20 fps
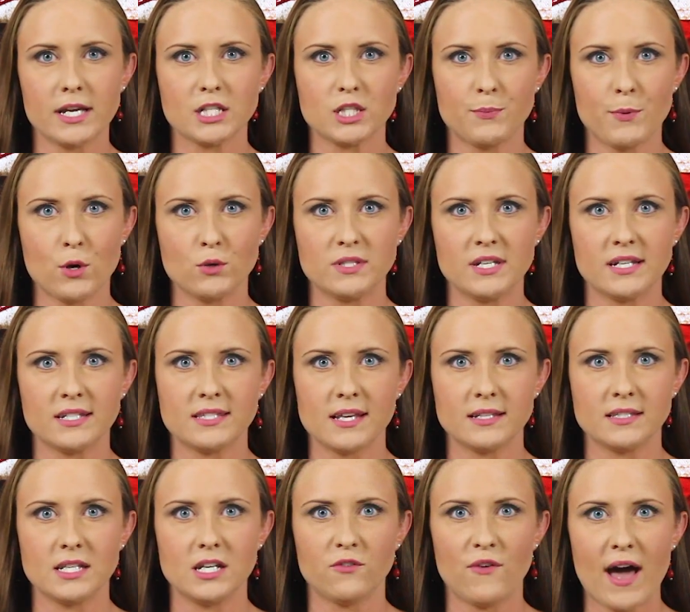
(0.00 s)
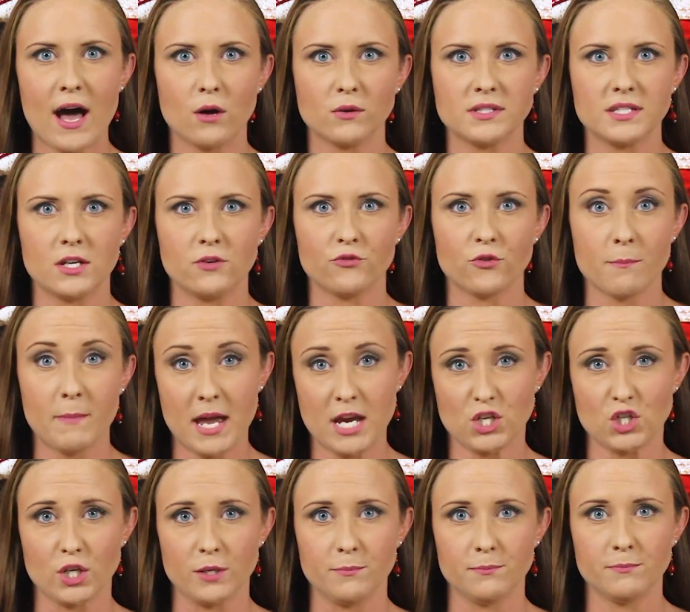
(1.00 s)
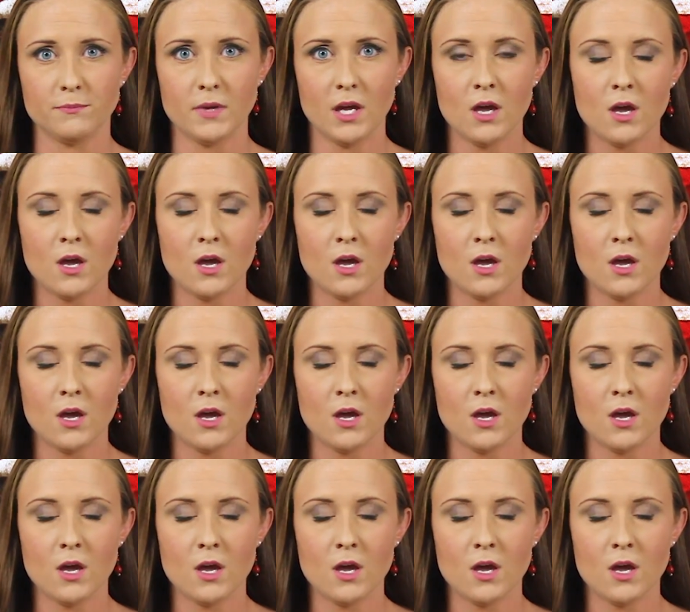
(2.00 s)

exposing sensitive House information,